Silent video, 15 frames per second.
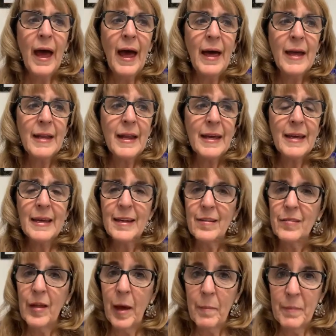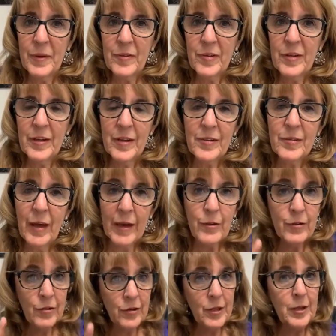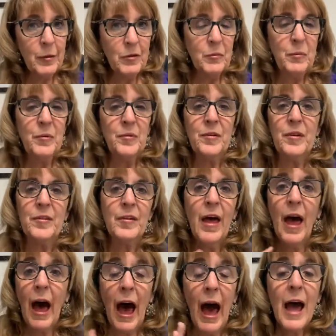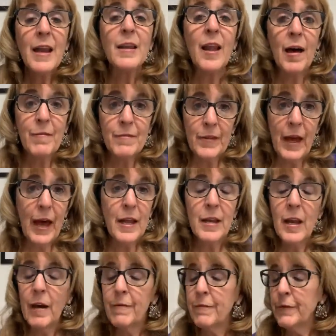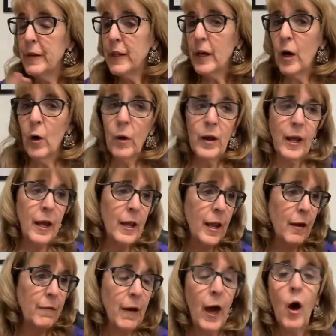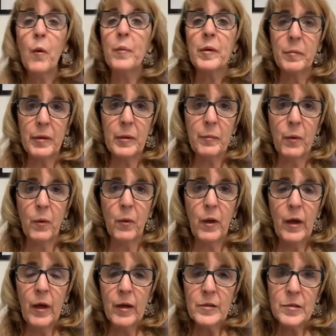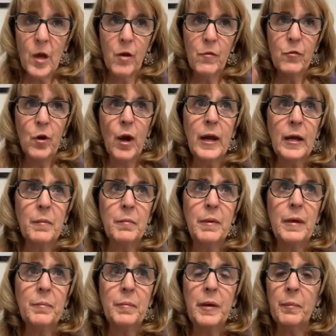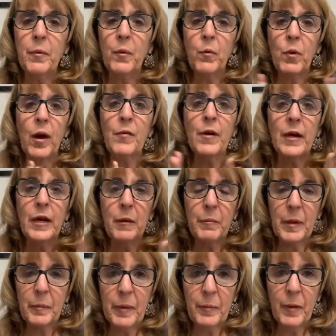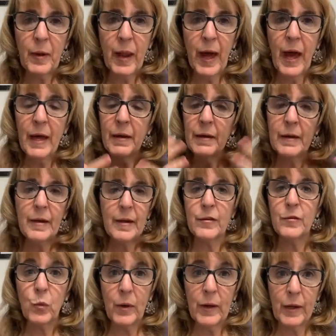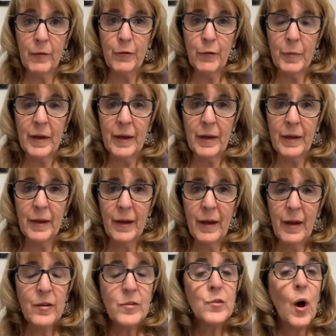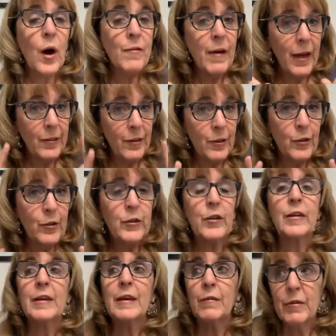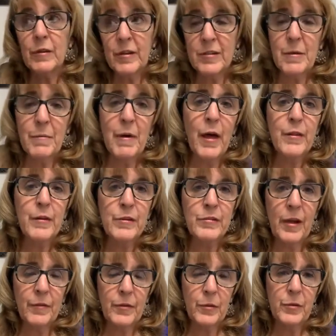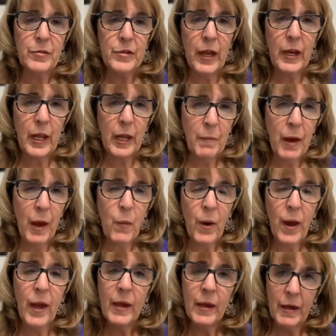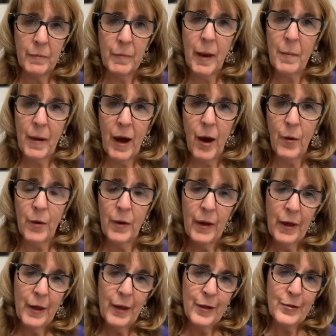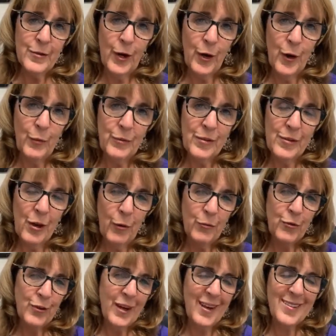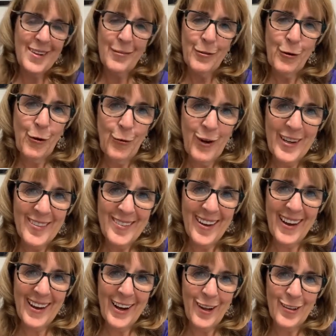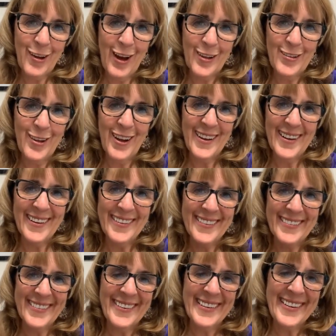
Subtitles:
And again, it's not busyness. I used to think that was busyness. I love video, and I love helping people. So however I can meet people, wherever I can meet people at, is winning for me. So I've had to learn to get rid of some other stuff that was standing in my way, in my power. So I hope this helped you guys. Have a great day, and I'll talk to y'all later.